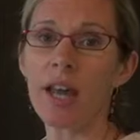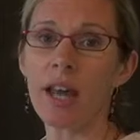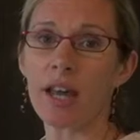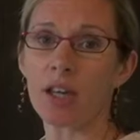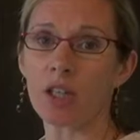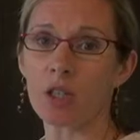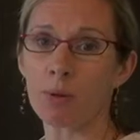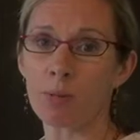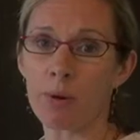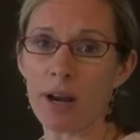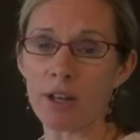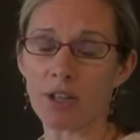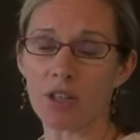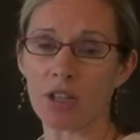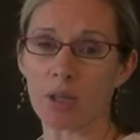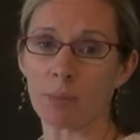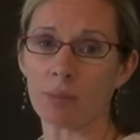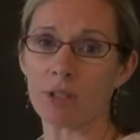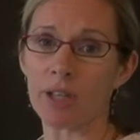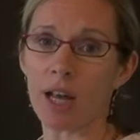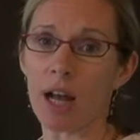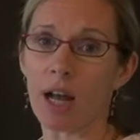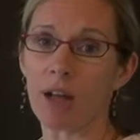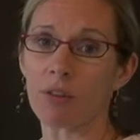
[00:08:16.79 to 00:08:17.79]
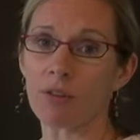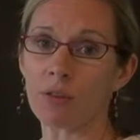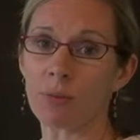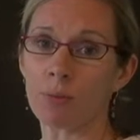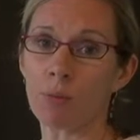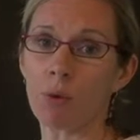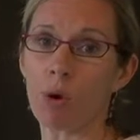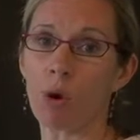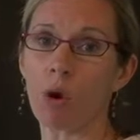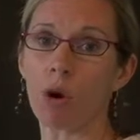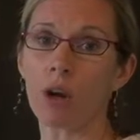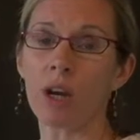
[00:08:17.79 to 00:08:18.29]
express themselves
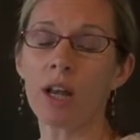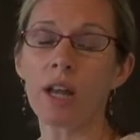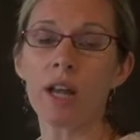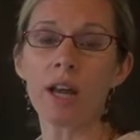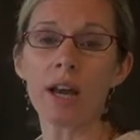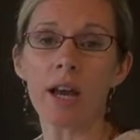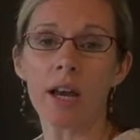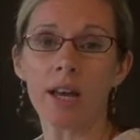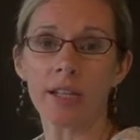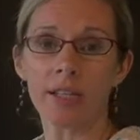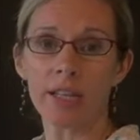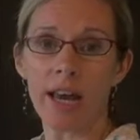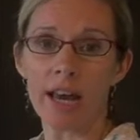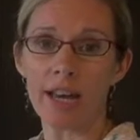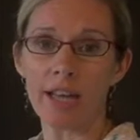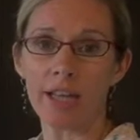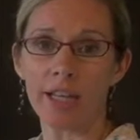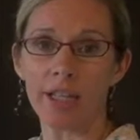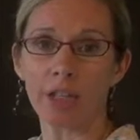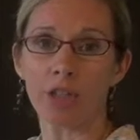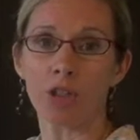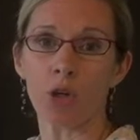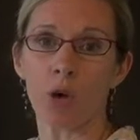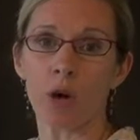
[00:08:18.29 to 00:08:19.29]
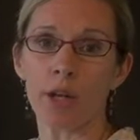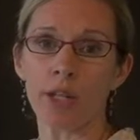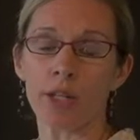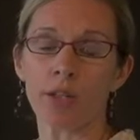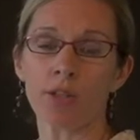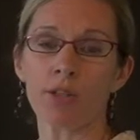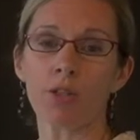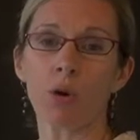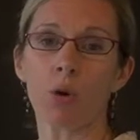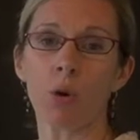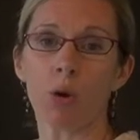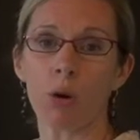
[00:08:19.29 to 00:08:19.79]
more as achy
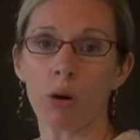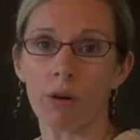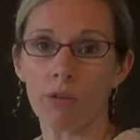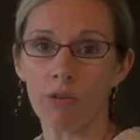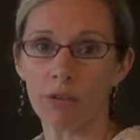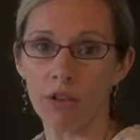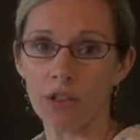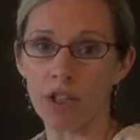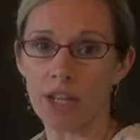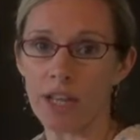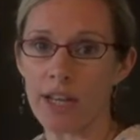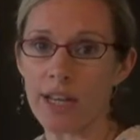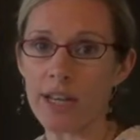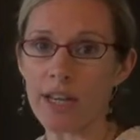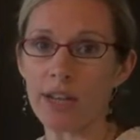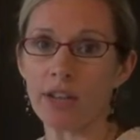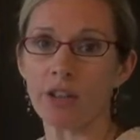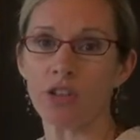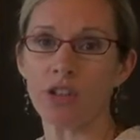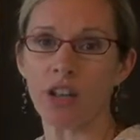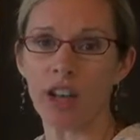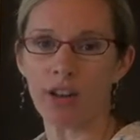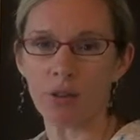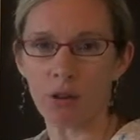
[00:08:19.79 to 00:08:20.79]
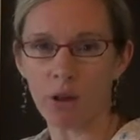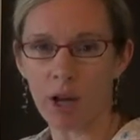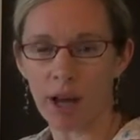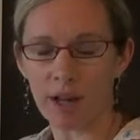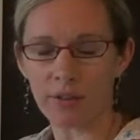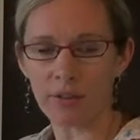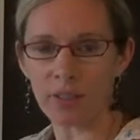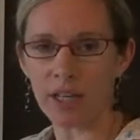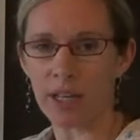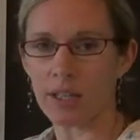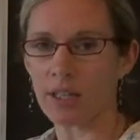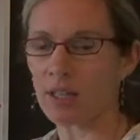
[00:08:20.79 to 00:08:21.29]
joints or fatigue, general
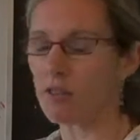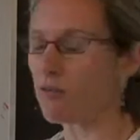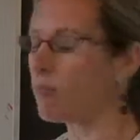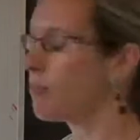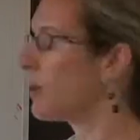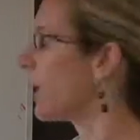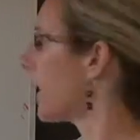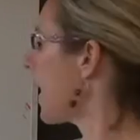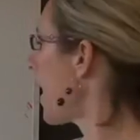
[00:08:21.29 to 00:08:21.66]
kind of sense of